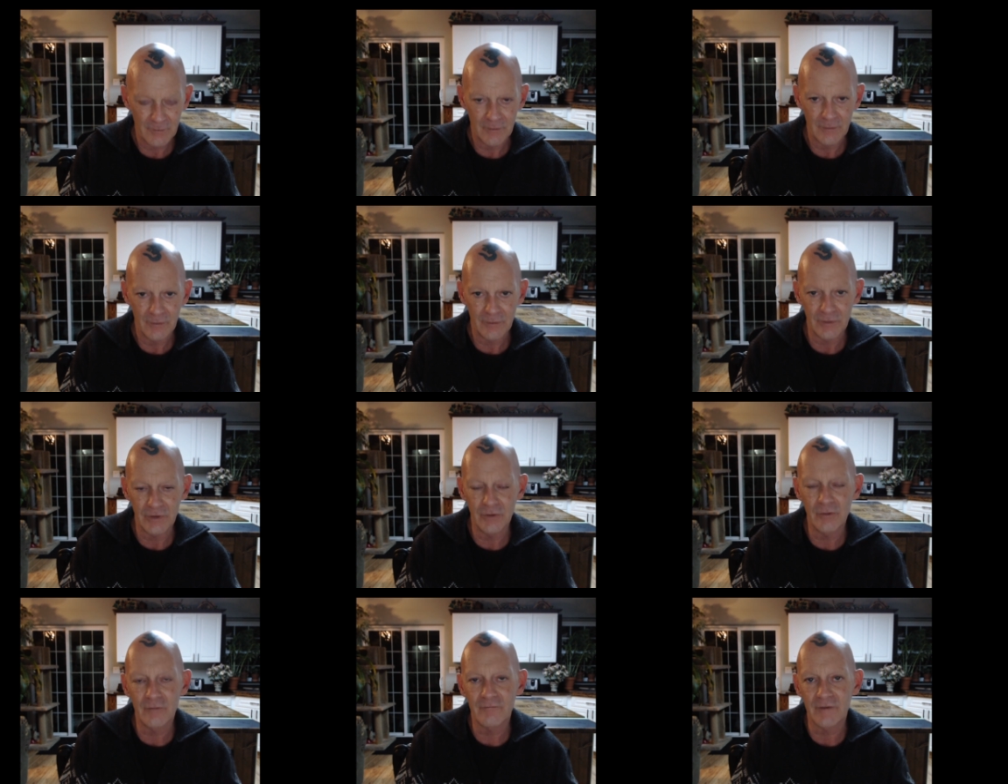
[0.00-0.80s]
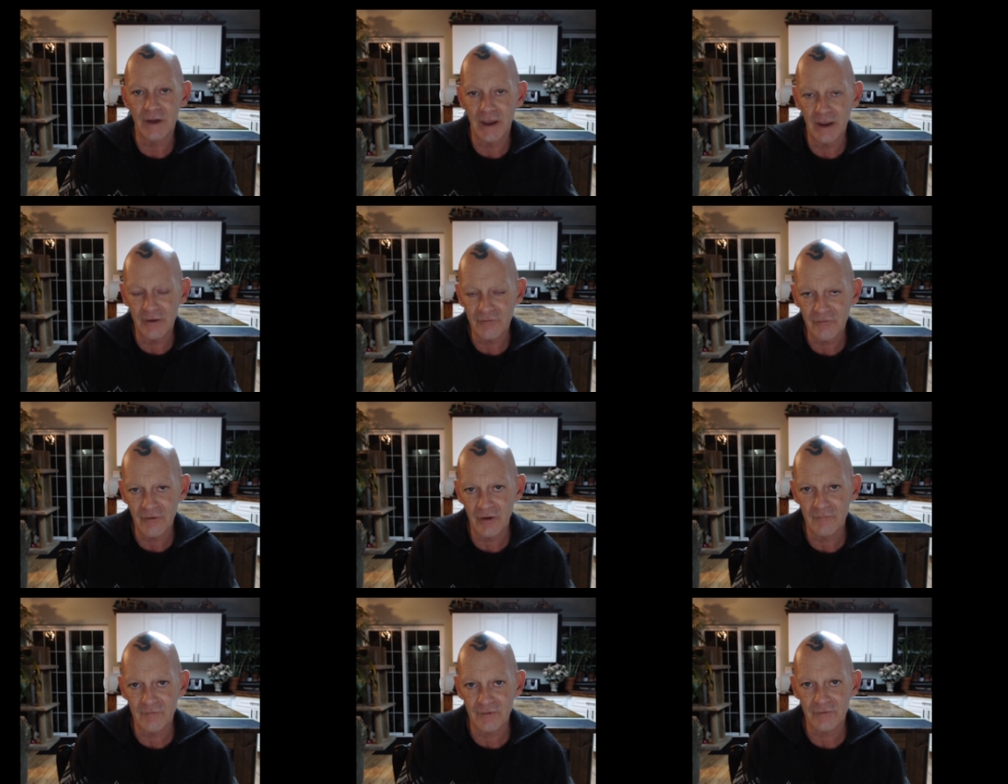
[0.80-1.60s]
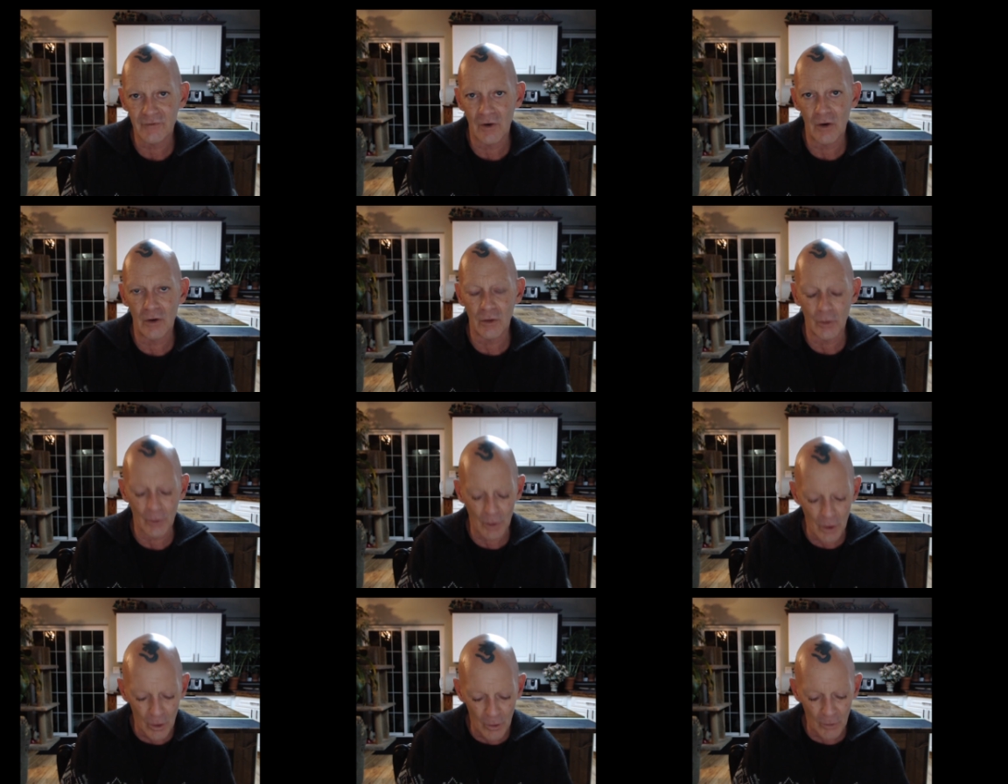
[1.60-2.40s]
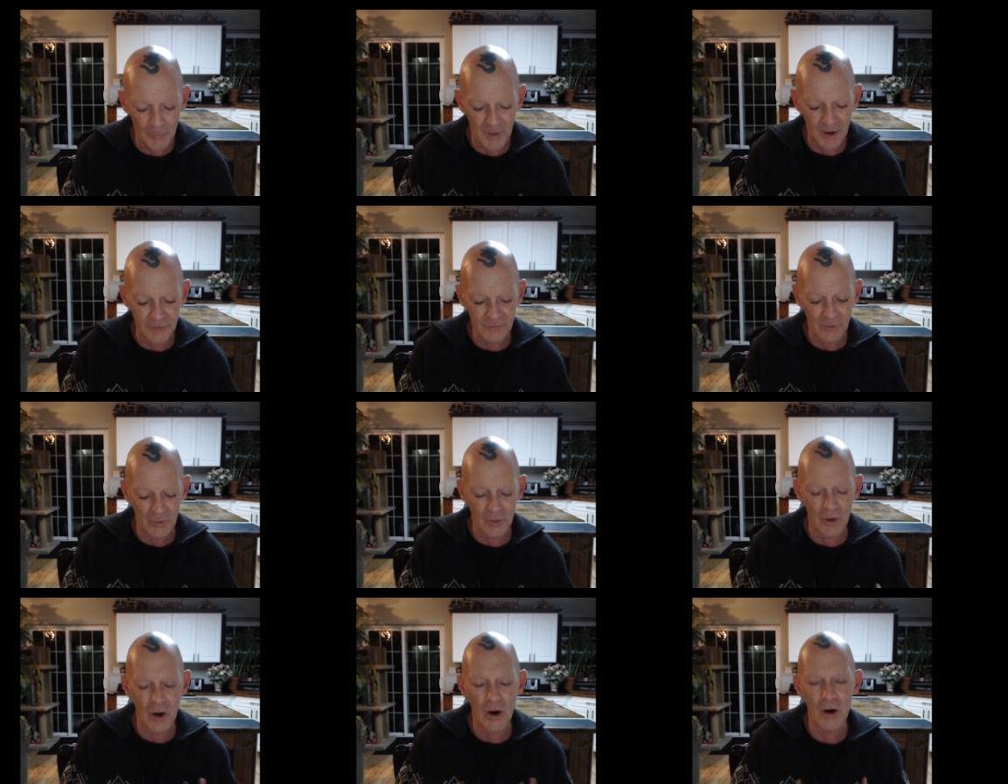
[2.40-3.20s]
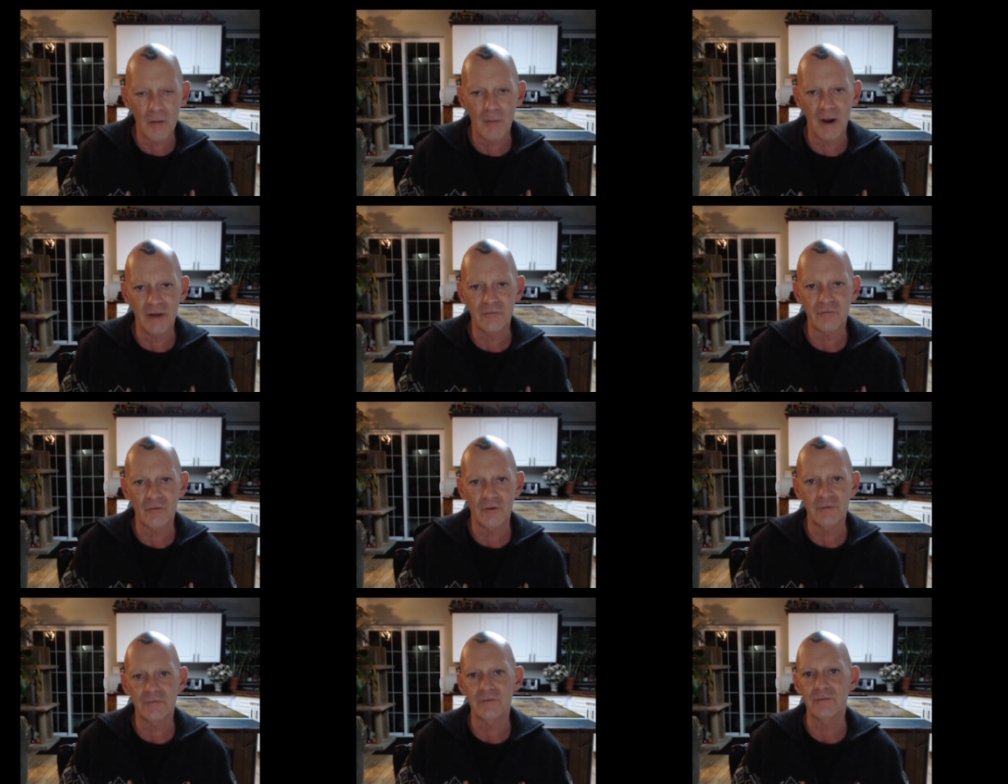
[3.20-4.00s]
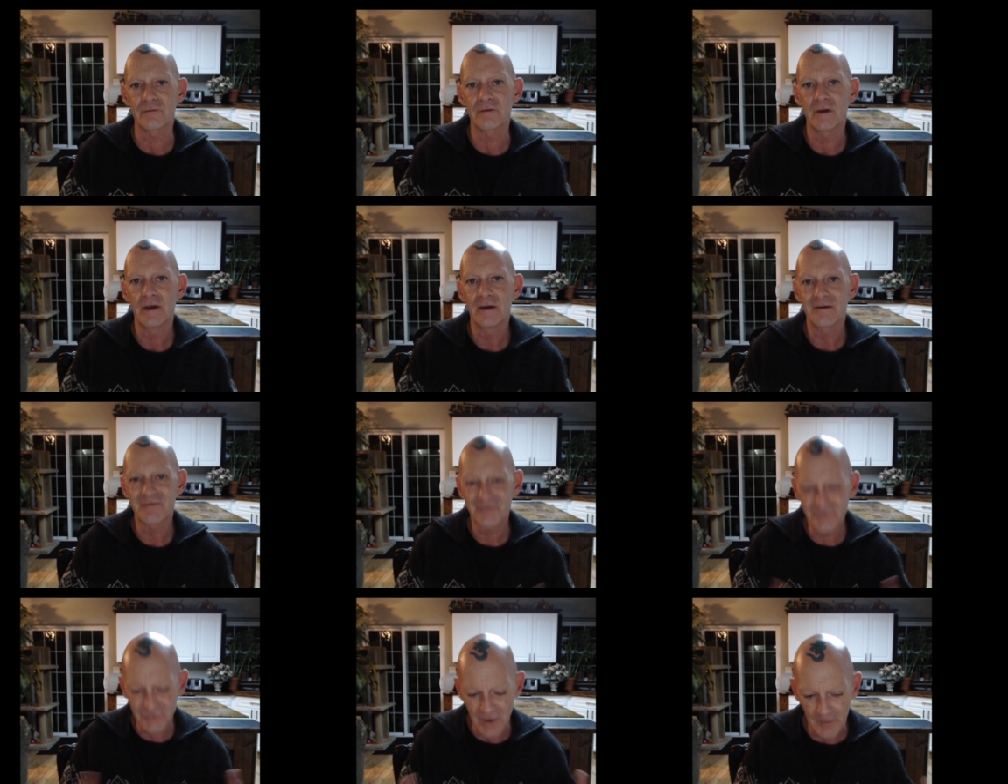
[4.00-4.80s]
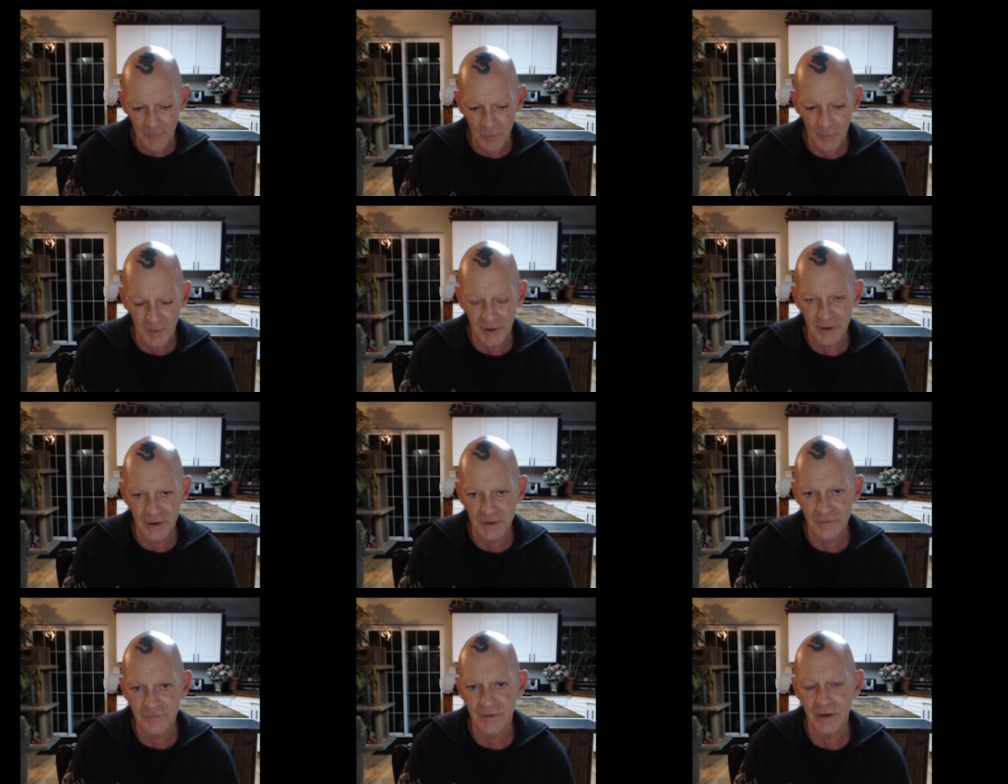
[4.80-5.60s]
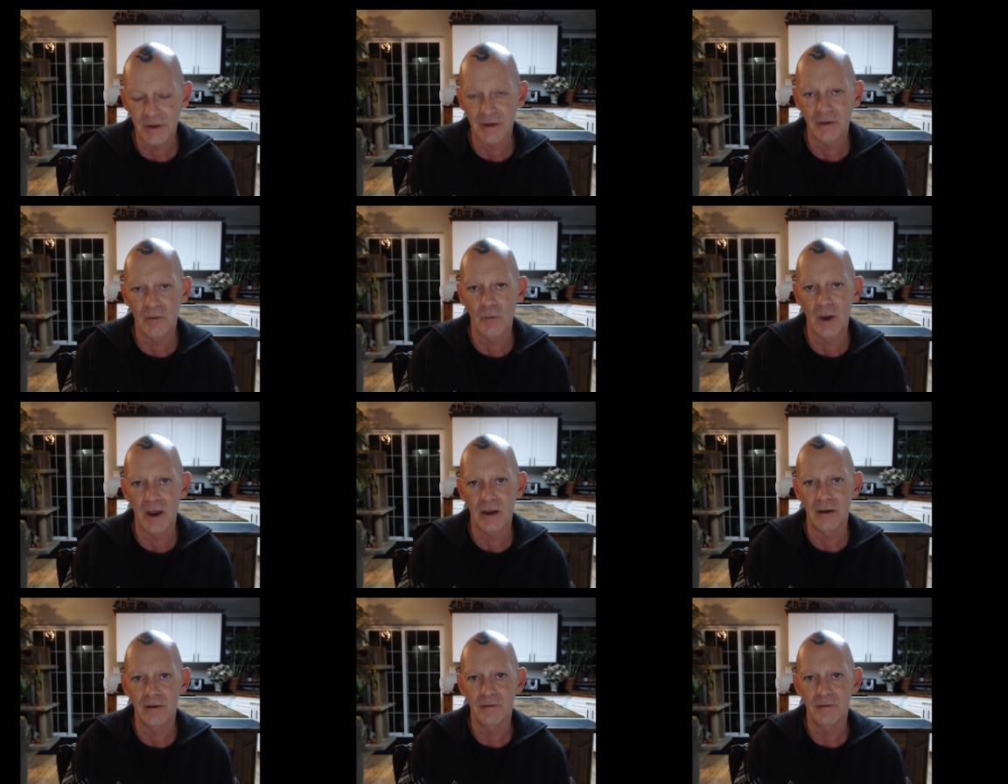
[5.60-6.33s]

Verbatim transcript: the unification of us all, or all my or are my choices separating and taking away?